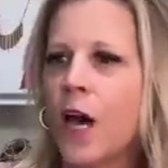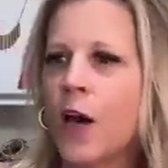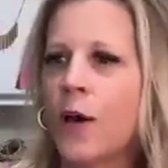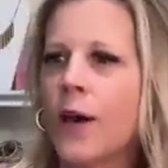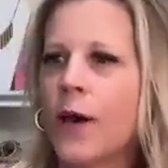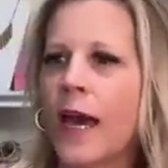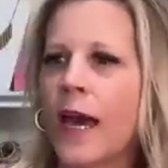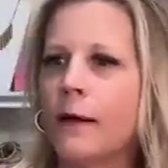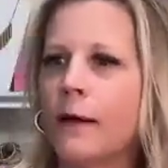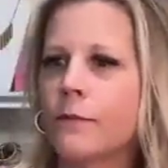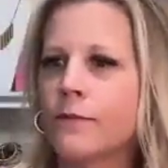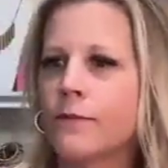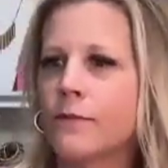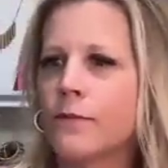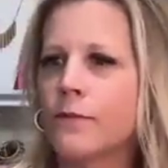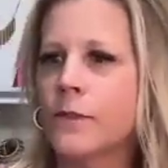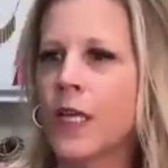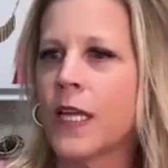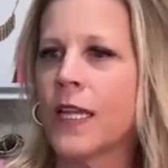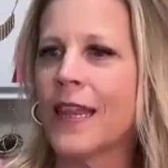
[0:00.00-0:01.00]
Okay,
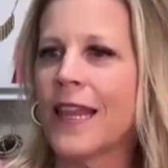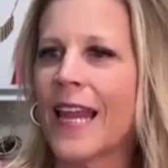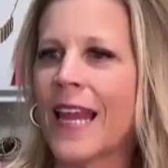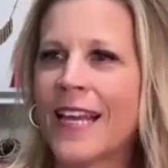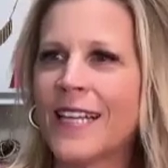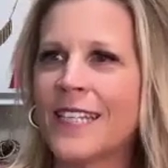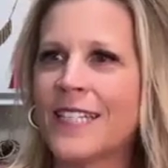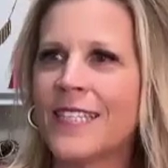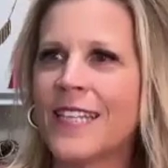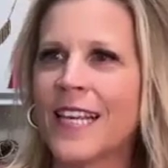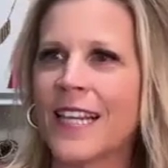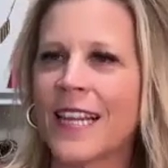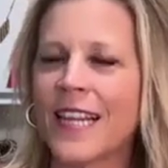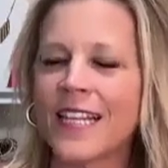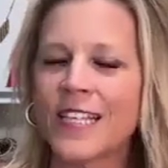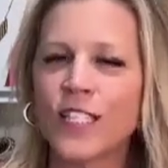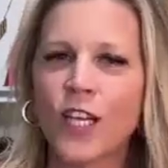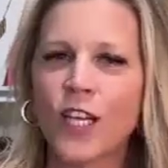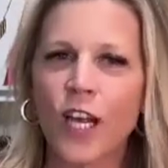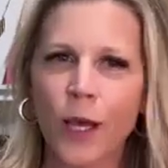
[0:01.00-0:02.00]
last thing,
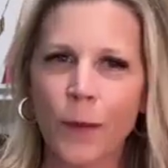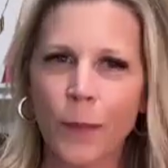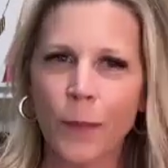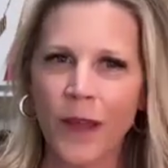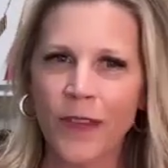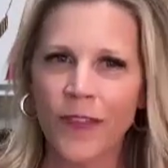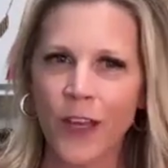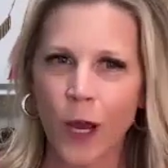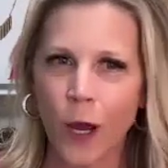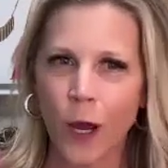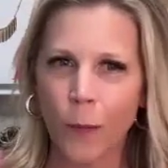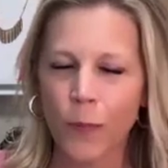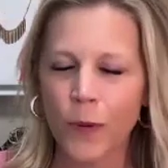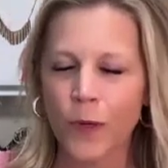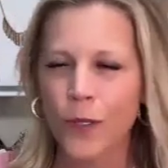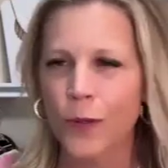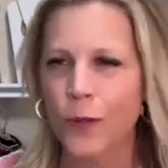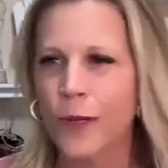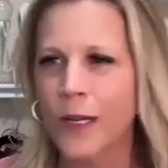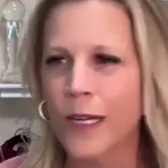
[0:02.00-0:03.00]
let's talk about the
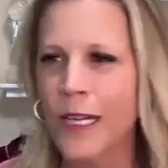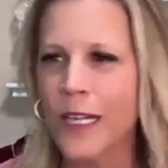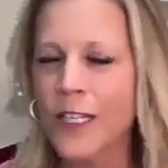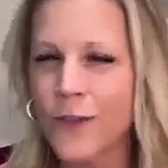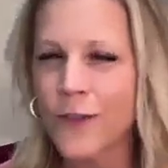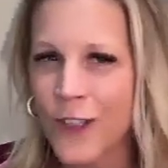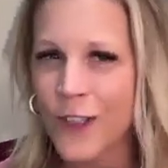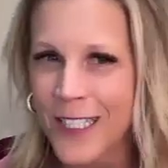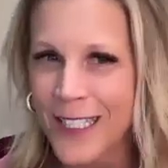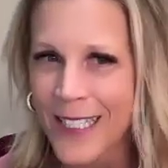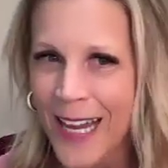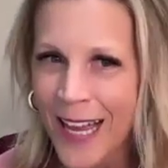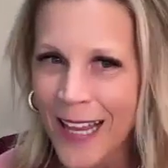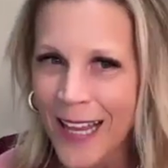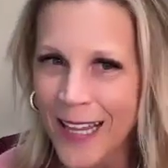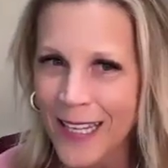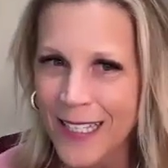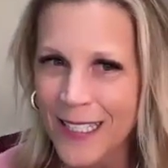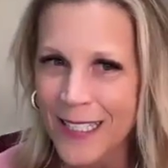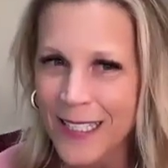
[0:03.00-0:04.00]
opportunities for
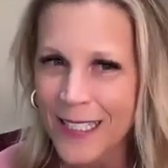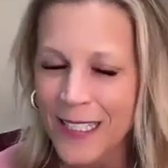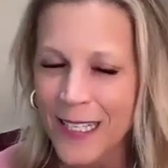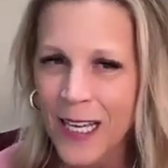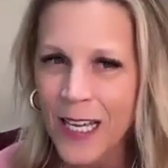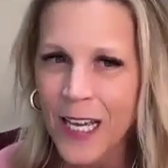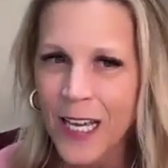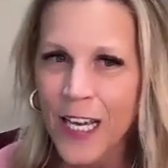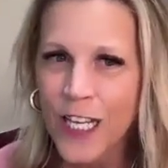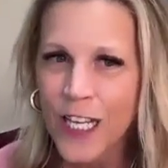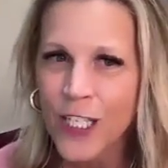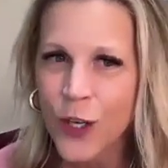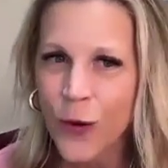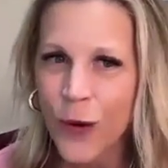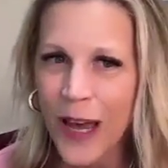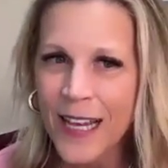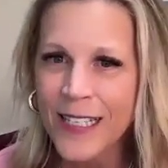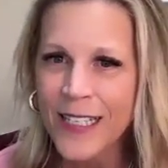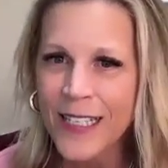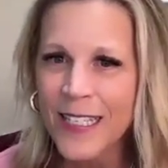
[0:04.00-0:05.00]
stylists.
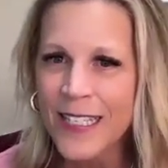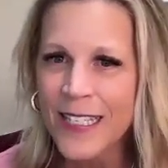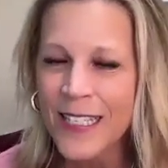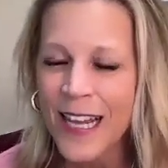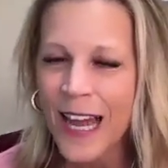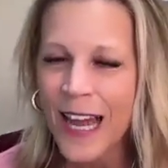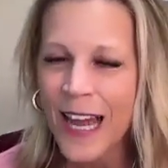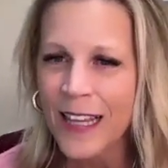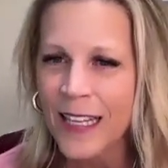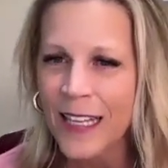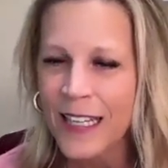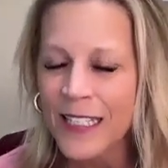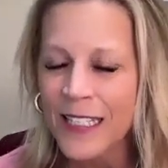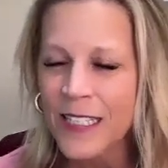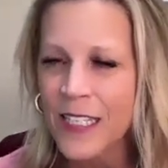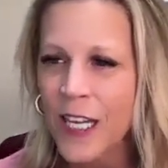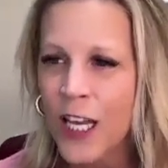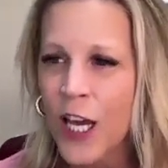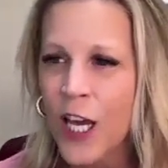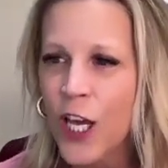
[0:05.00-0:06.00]
So as a
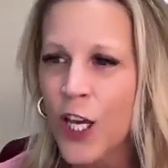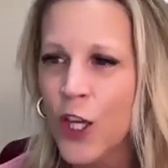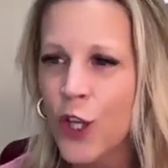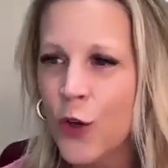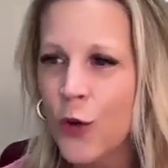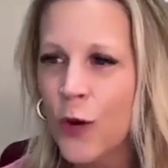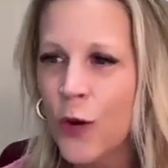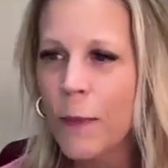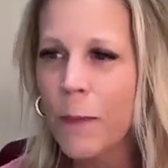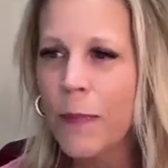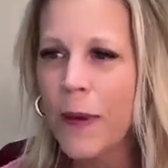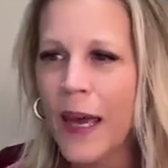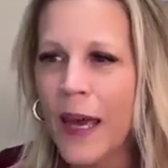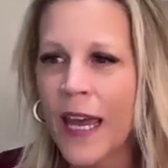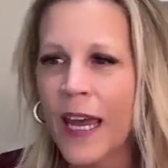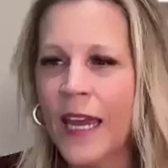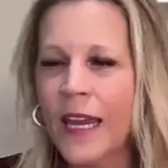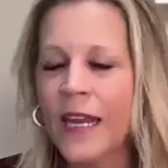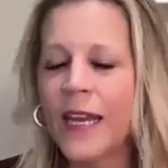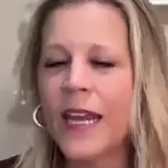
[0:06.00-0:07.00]
stylist, you get
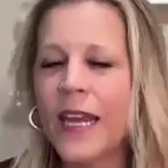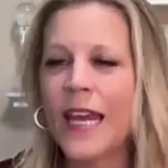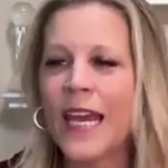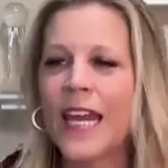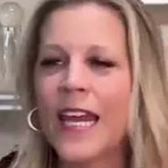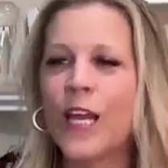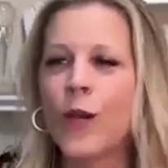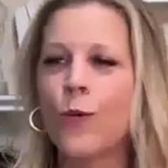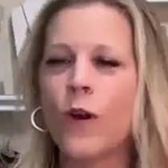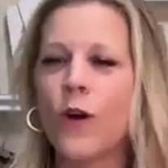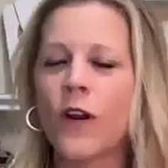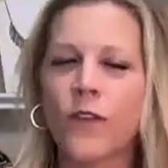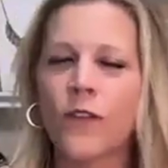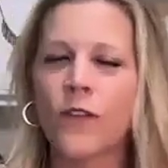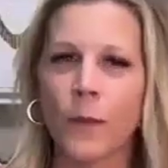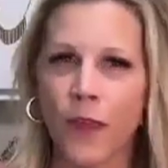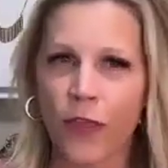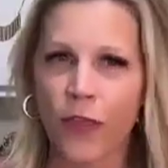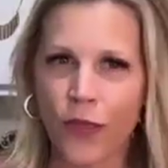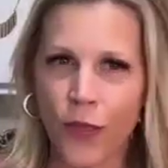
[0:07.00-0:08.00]
paid anywhere
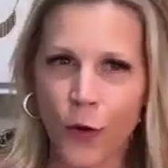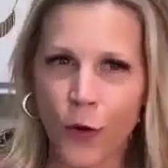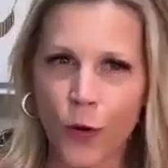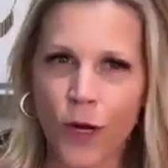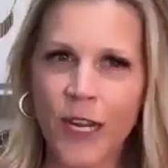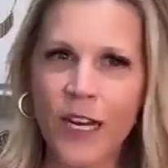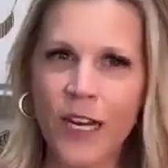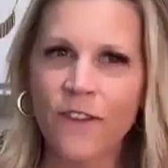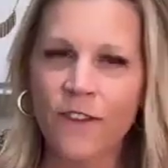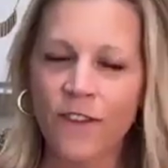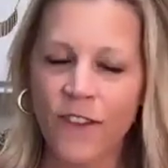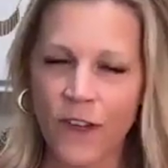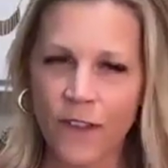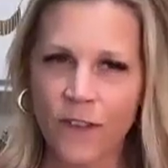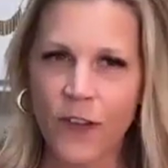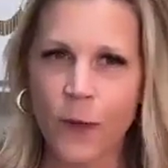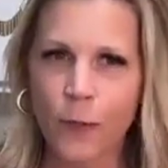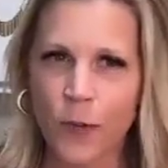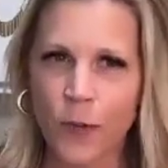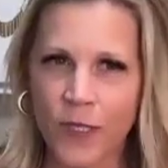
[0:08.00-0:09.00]
from a 30 to
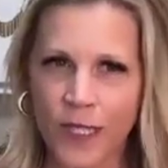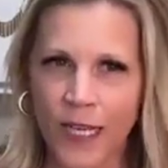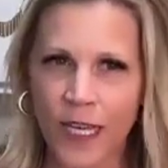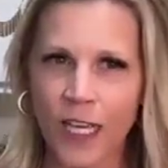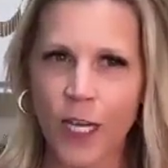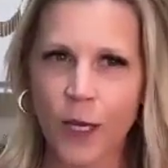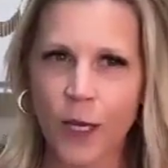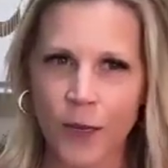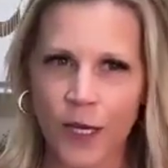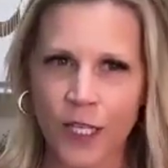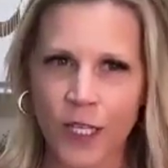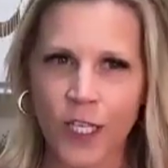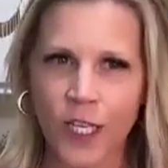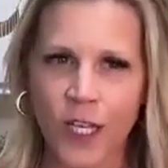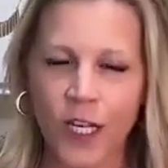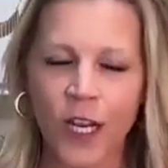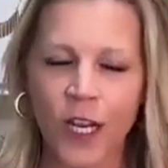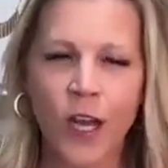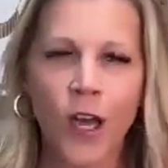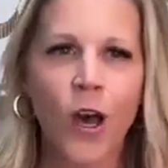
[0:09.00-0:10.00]
50%
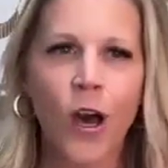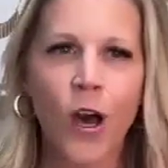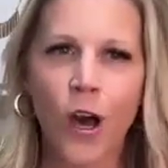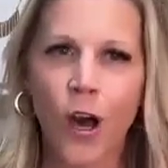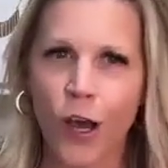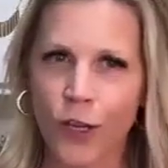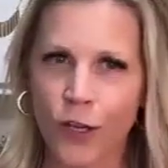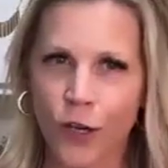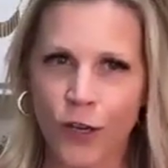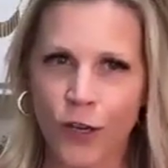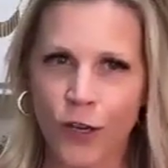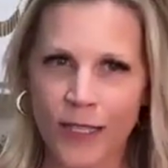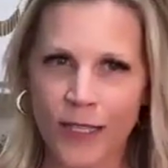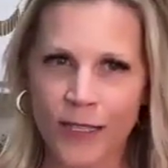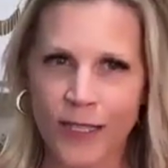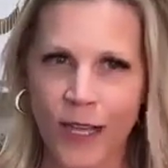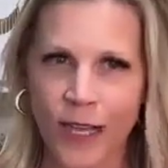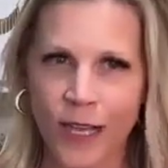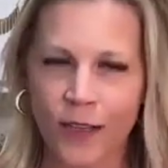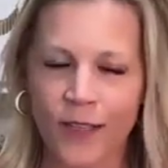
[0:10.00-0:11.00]
commission on your
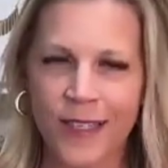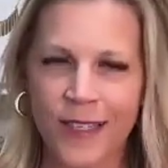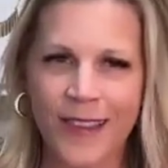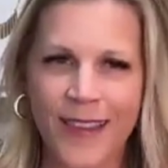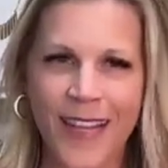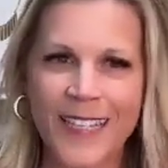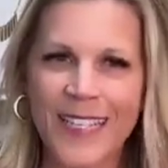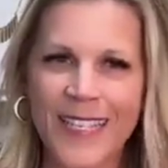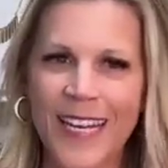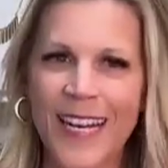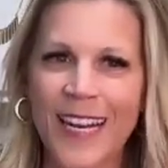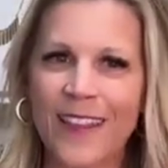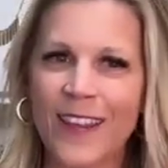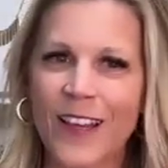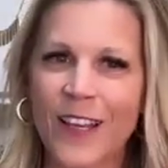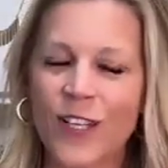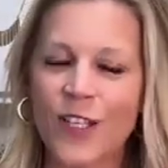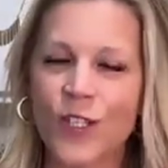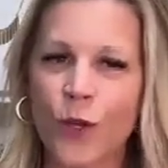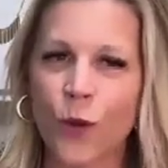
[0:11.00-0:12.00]
net sales. That's
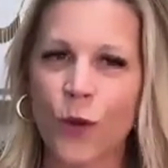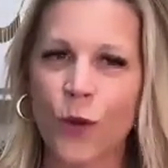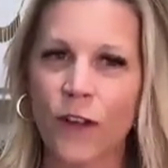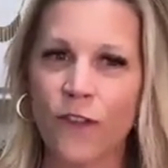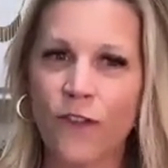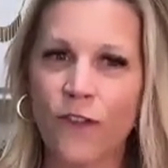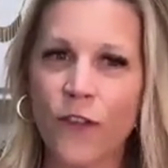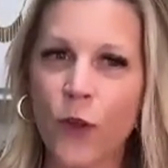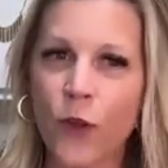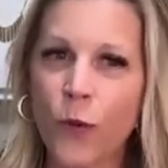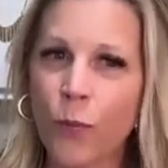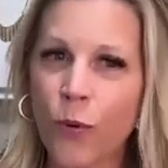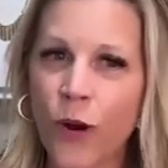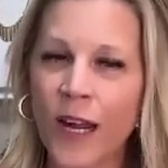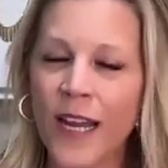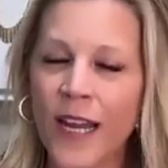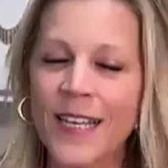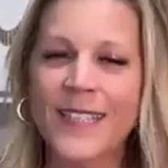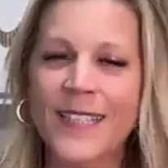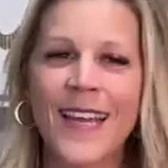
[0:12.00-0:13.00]
anything sold at full
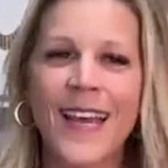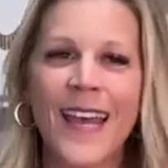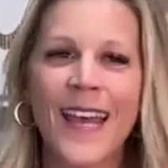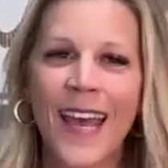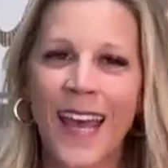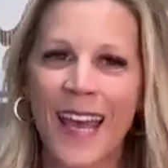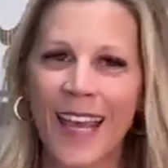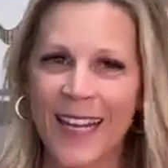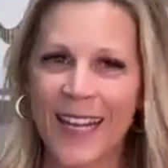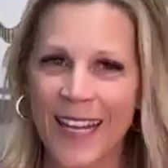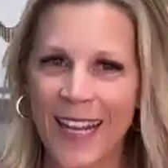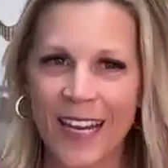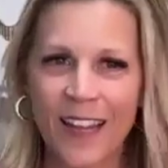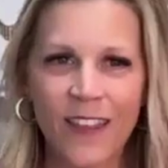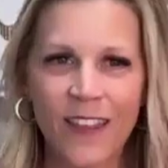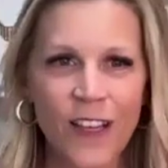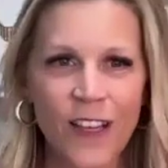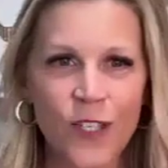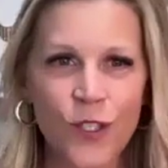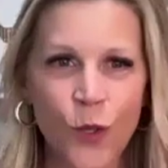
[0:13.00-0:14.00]
price and
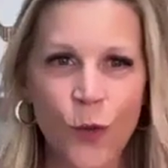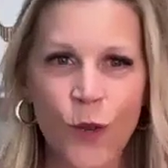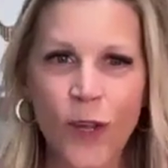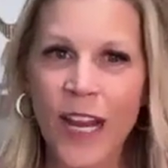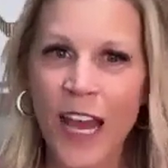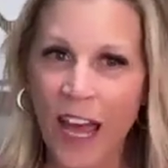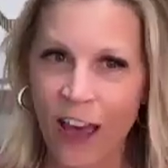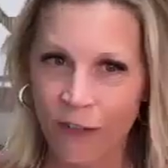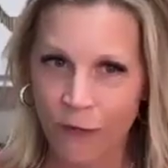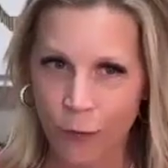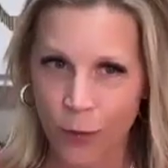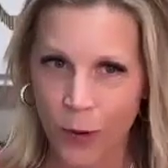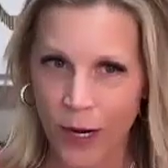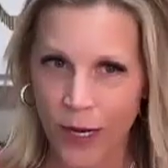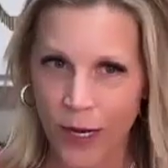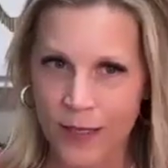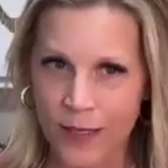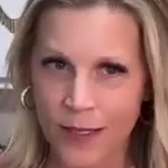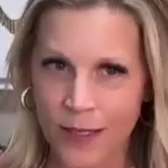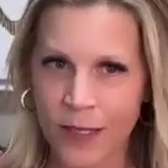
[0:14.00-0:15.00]
anything sold at half
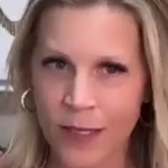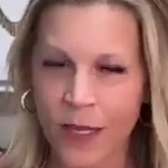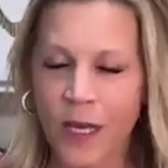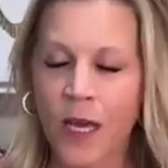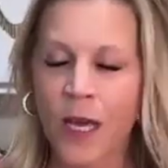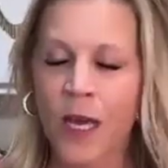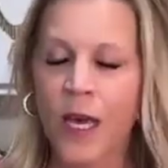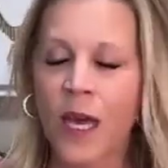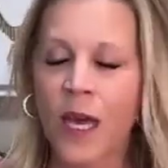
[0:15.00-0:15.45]
price.